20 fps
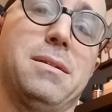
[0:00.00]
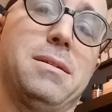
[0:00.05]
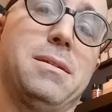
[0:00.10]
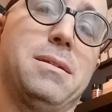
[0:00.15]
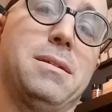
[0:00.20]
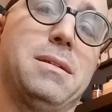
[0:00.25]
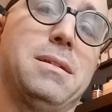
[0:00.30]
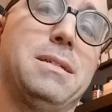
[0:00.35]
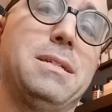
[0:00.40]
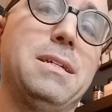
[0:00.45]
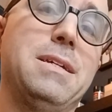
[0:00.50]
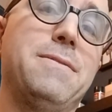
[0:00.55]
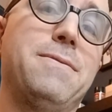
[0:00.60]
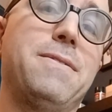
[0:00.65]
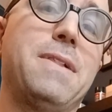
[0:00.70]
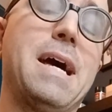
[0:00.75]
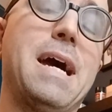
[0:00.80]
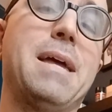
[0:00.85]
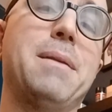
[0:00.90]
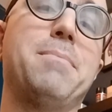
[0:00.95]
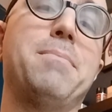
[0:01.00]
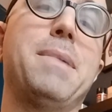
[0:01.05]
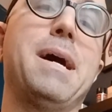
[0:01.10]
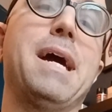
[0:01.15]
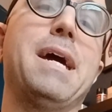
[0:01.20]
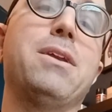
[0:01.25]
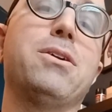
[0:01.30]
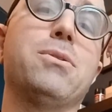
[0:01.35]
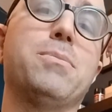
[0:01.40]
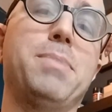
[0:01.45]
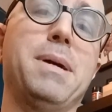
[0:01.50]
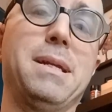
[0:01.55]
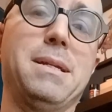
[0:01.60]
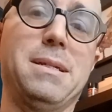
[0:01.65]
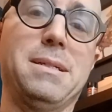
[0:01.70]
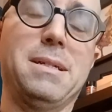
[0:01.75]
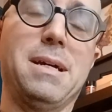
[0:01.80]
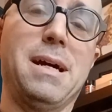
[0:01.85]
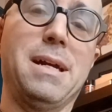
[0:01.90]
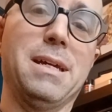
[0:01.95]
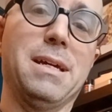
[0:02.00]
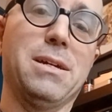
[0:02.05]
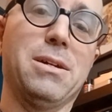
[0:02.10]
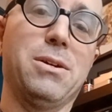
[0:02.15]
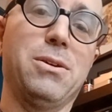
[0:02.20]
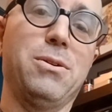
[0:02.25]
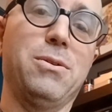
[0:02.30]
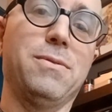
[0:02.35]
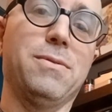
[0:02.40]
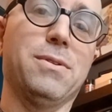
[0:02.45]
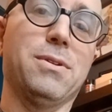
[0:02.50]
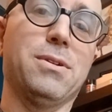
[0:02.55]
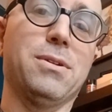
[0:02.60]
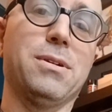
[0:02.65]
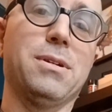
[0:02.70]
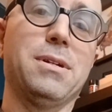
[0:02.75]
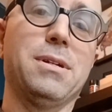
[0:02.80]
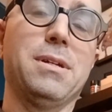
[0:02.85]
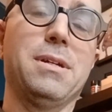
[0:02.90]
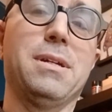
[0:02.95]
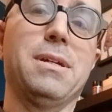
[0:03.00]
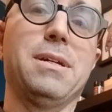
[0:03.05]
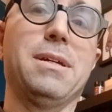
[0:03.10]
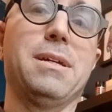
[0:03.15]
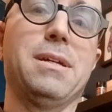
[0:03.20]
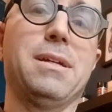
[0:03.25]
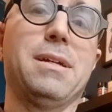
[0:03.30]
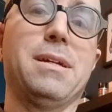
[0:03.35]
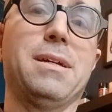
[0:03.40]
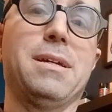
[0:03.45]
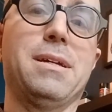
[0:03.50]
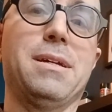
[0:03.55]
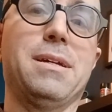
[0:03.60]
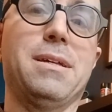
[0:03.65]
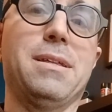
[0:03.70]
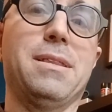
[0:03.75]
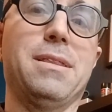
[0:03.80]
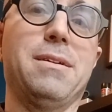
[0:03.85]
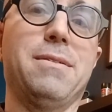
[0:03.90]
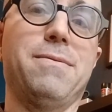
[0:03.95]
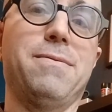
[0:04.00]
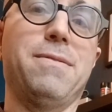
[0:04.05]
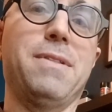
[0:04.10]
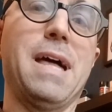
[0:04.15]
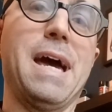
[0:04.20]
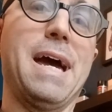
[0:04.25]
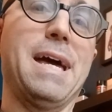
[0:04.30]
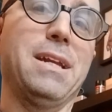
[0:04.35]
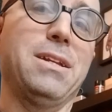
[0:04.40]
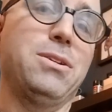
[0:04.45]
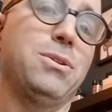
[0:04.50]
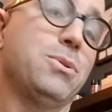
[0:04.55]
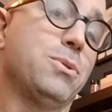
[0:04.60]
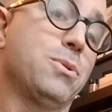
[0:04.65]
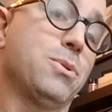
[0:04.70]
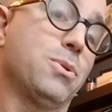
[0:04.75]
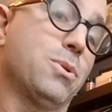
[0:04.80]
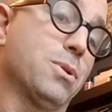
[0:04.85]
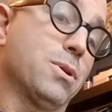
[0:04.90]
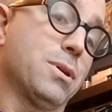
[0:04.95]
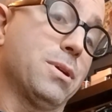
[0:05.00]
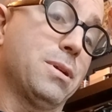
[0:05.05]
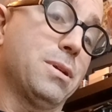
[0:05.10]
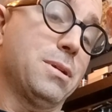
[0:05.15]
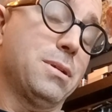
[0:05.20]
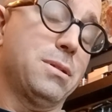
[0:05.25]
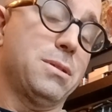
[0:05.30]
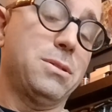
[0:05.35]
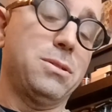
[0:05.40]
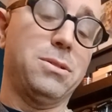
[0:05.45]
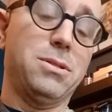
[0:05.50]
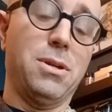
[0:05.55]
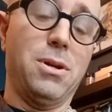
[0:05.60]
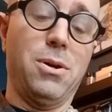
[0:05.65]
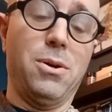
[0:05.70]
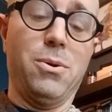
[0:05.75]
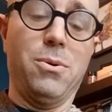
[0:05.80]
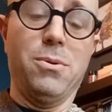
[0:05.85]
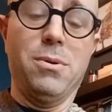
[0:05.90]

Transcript: D flat minor pentatonic over the flat 2 chord. So